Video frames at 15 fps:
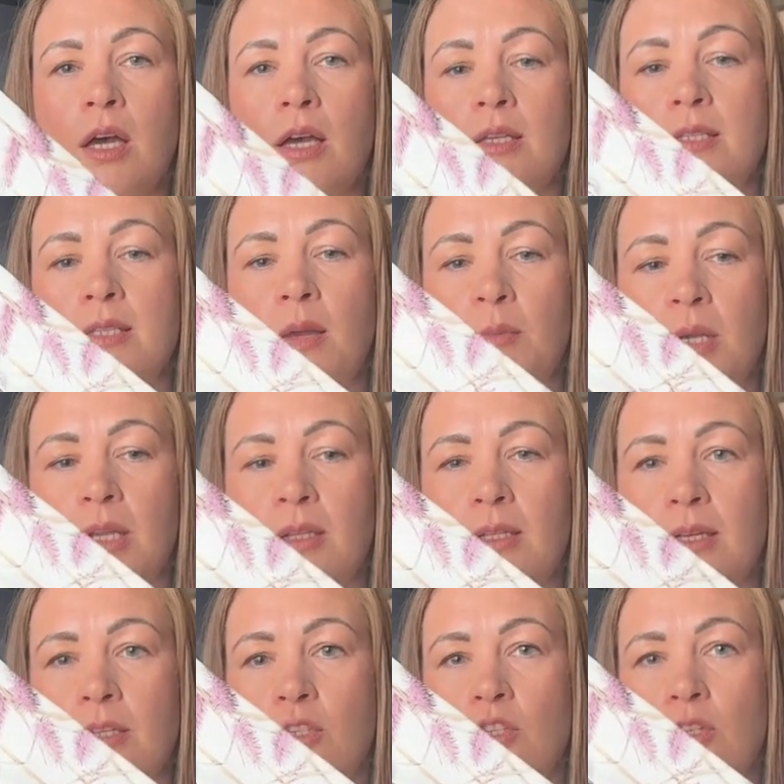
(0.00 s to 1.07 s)
summer
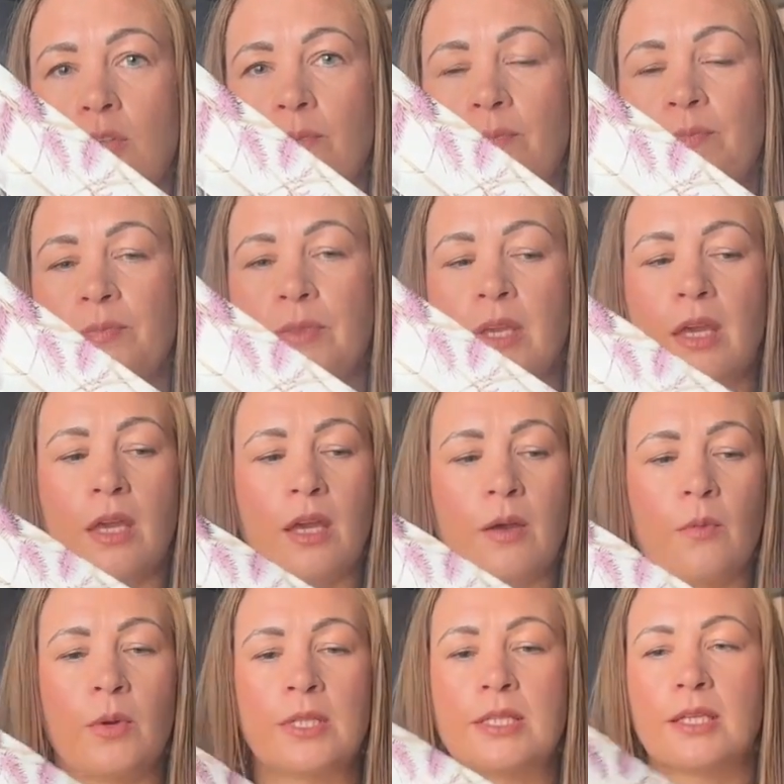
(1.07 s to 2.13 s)
collection.
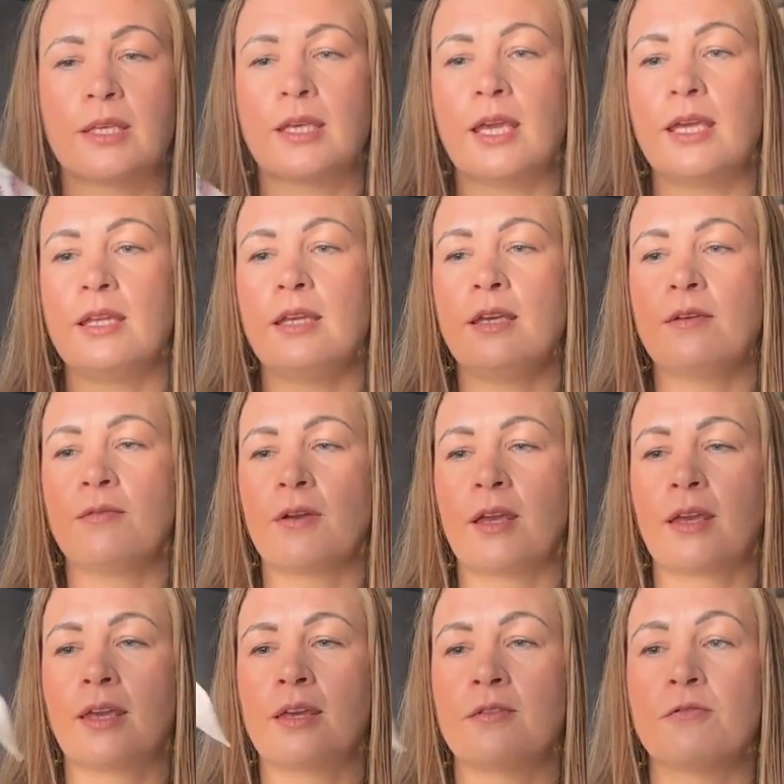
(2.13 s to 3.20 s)
once again, if I
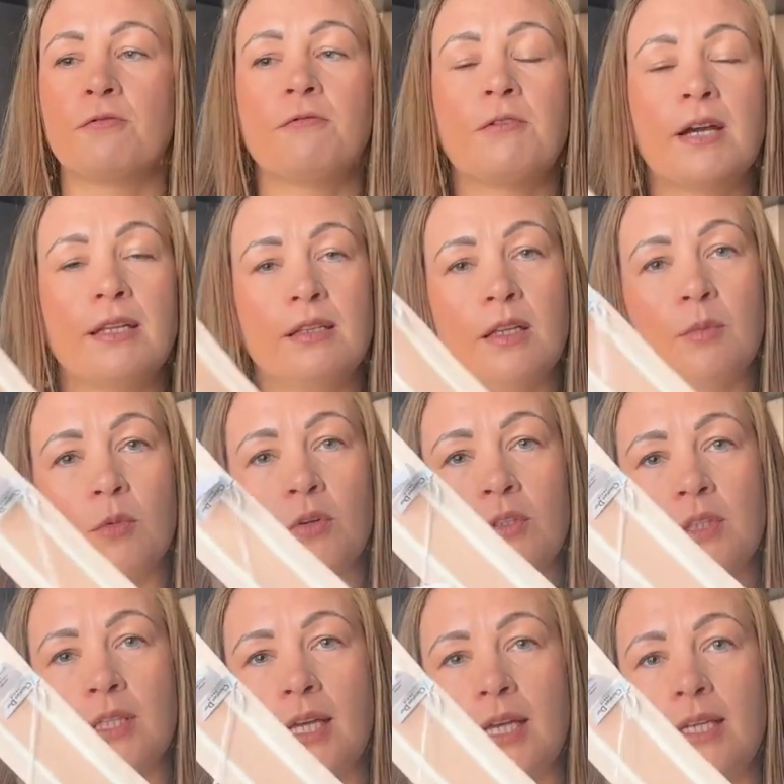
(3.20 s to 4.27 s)
can find them
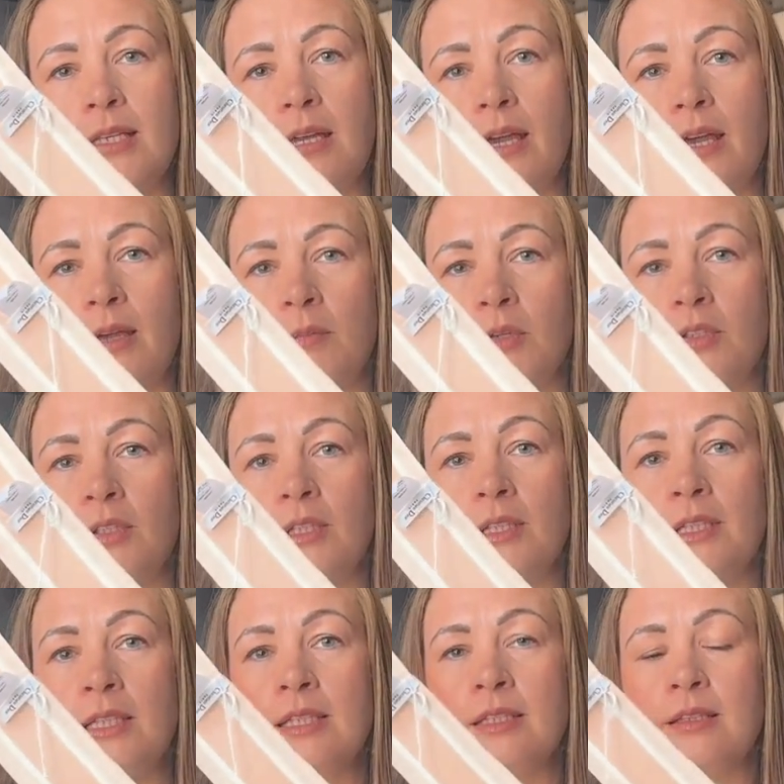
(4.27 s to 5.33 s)
online, I'm gonna
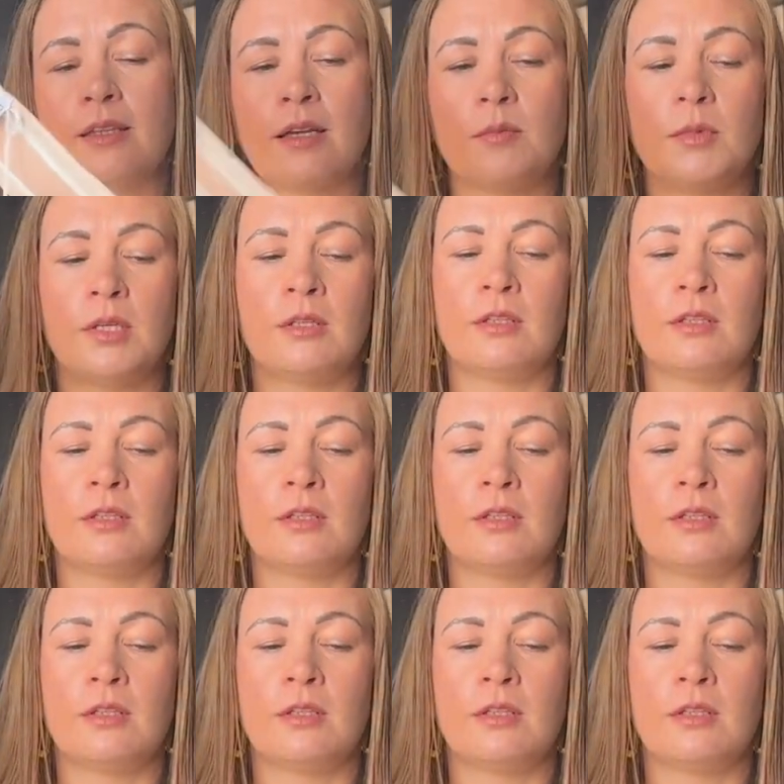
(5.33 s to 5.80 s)
link them in